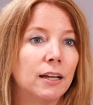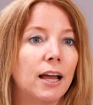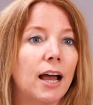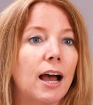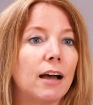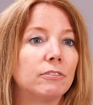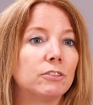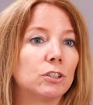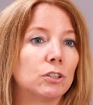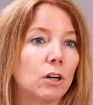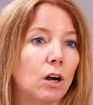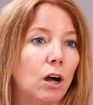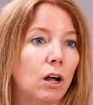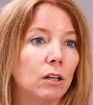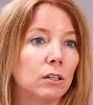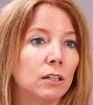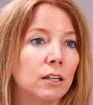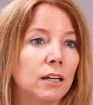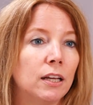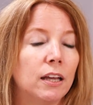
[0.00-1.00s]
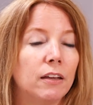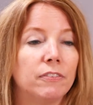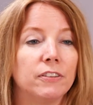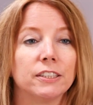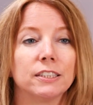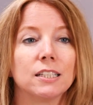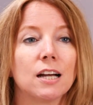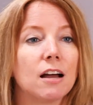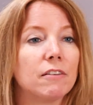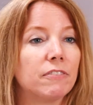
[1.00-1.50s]
After all, if
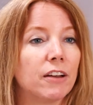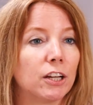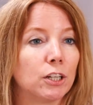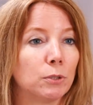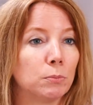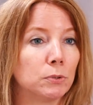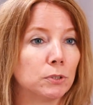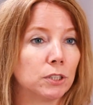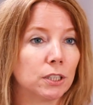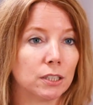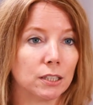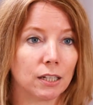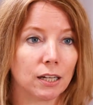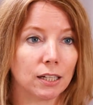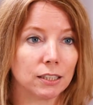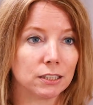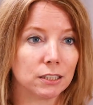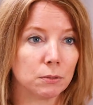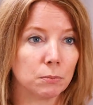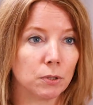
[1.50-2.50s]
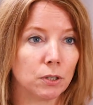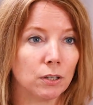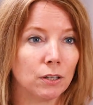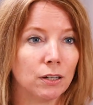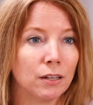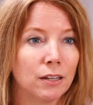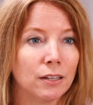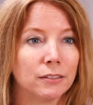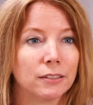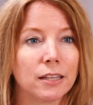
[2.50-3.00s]
it's not valuable to the customer,
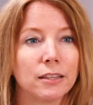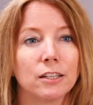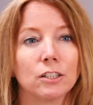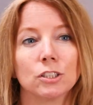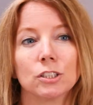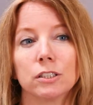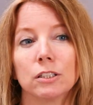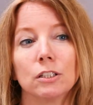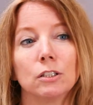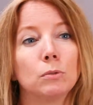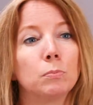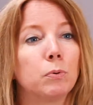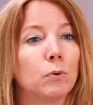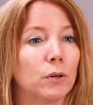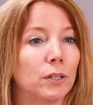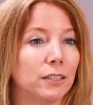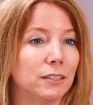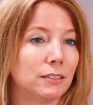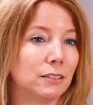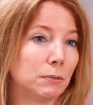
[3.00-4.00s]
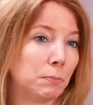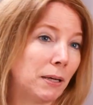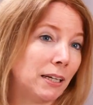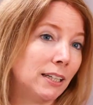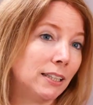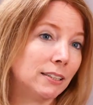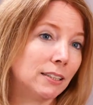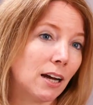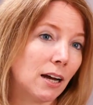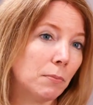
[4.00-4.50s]
then there's little point
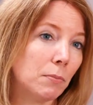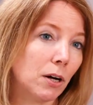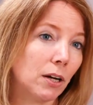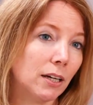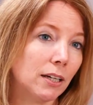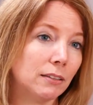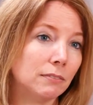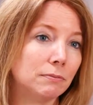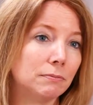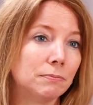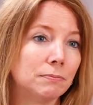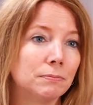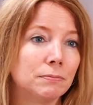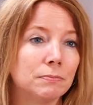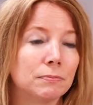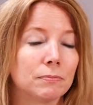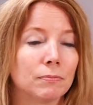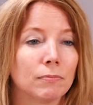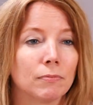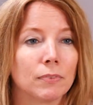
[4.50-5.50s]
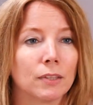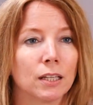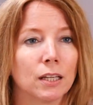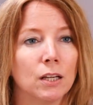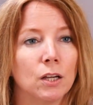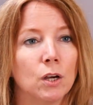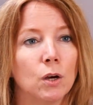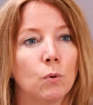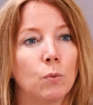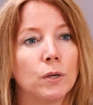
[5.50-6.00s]
spending time on it.
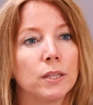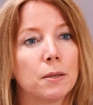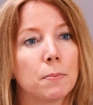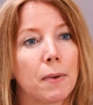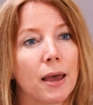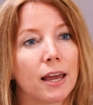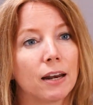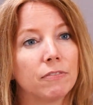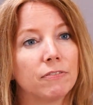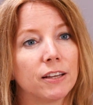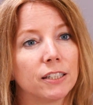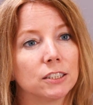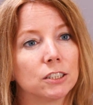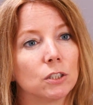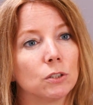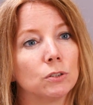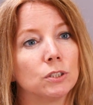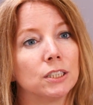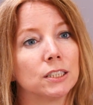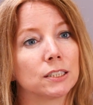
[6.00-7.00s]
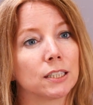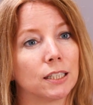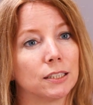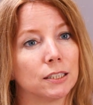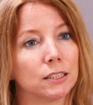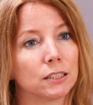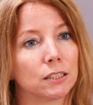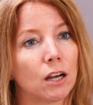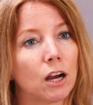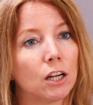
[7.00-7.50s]
When the manifesto
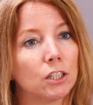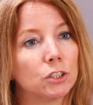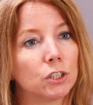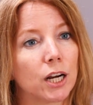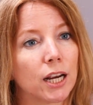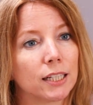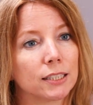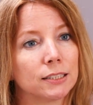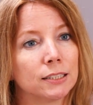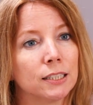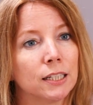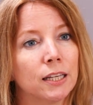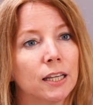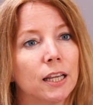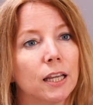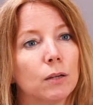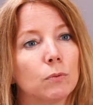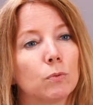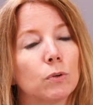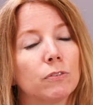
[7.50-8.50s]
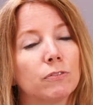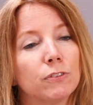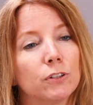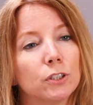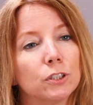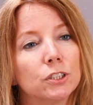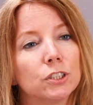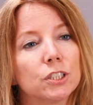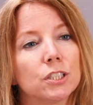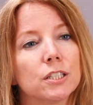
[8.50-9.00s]
discusses contracts, it
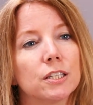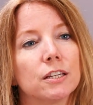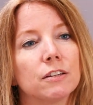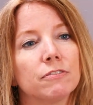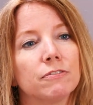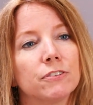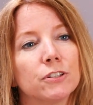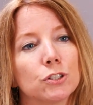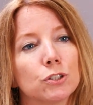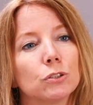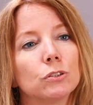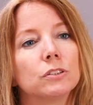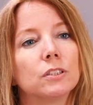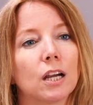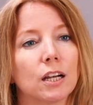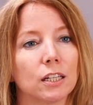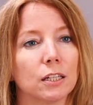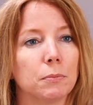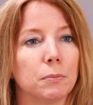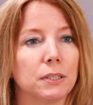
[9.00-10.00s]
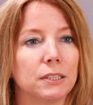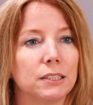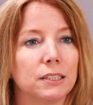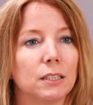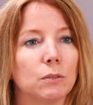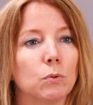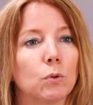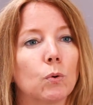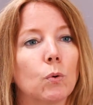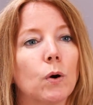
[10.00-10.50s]
refers to the official documents
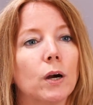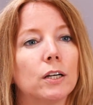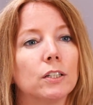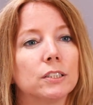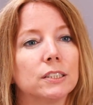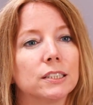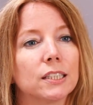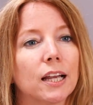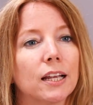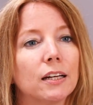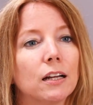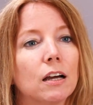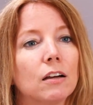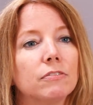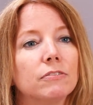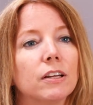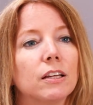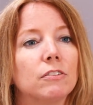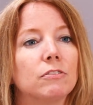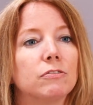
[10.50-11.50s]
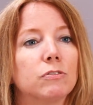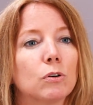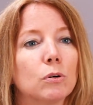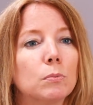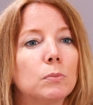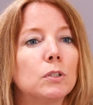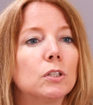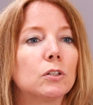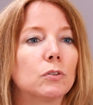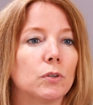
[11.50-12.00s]
that require sign-off and
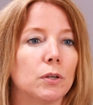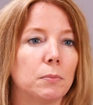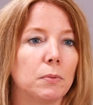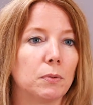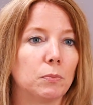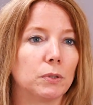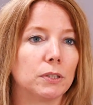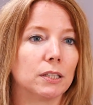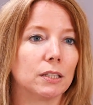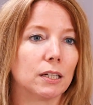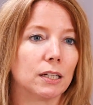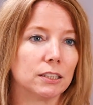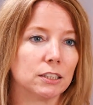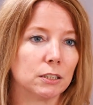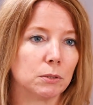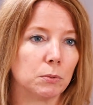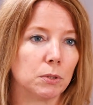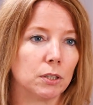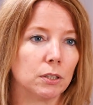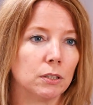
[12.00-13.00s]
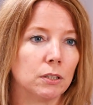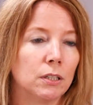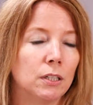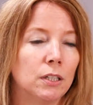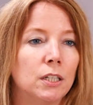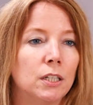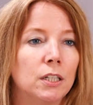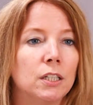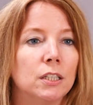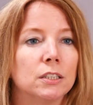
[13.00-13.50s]
formal agreement with the customer,
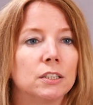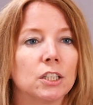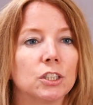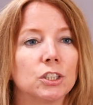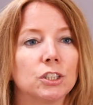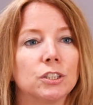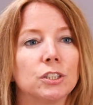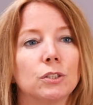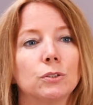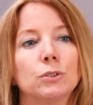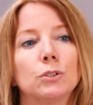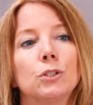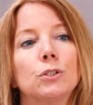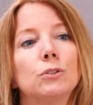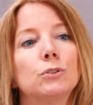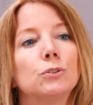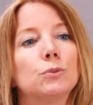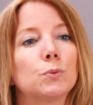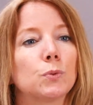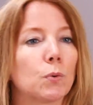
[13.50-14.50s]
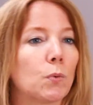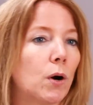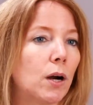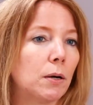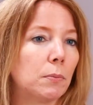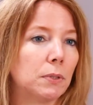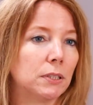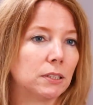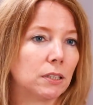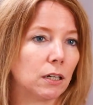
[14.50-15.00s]
such as those huge
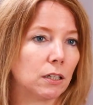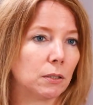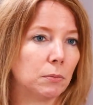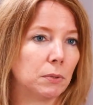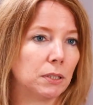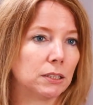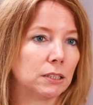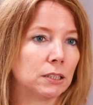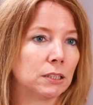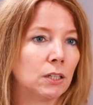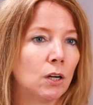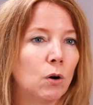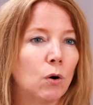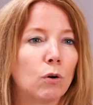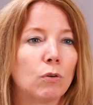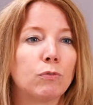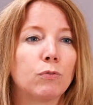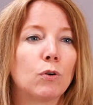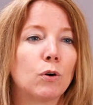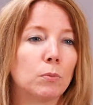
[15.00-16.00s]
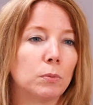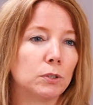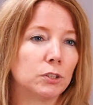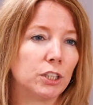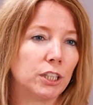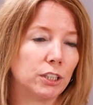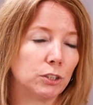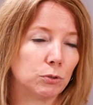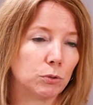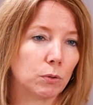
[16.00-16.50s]
requirement documents or formal
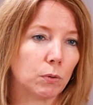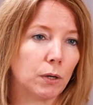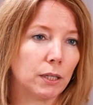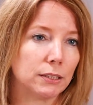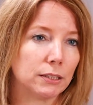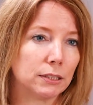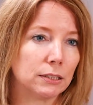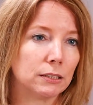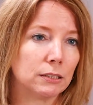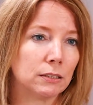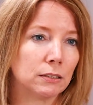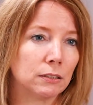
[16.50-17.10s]
change requests.